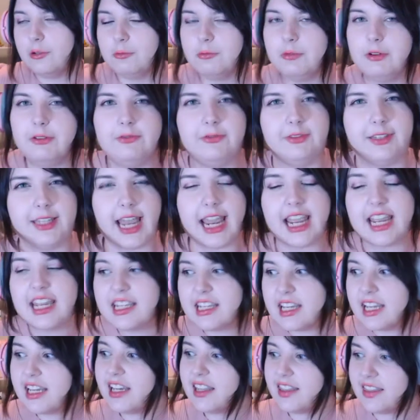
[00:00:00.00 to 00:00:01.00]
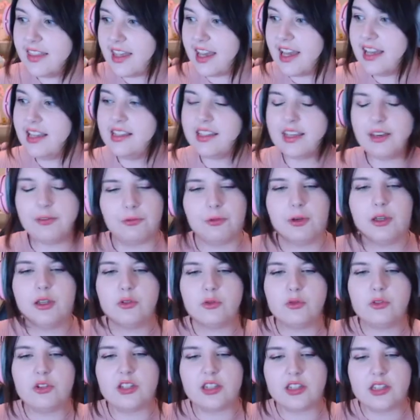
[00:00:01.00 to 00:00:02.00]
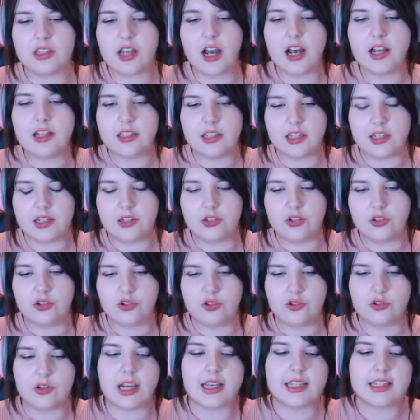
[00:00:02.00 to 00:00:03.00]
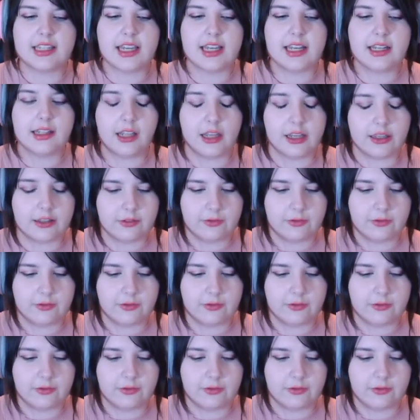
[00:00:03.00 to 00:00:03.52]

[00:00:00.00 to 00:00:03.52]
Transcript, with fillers: with dating and things if we all just started dressing like